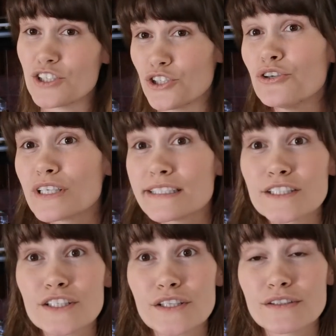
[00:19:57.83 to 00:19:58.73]
Do you
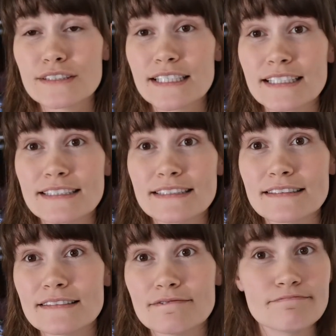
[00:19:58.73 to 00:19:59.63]
consider those things?
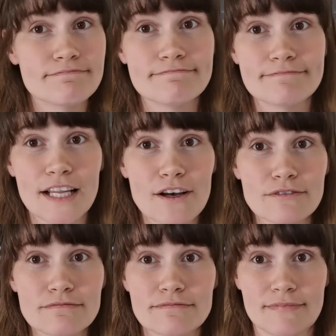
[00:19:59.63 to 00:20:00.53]
No,
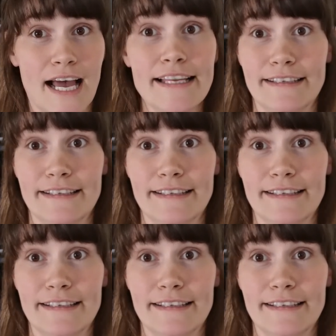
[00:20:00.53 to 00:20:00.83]
I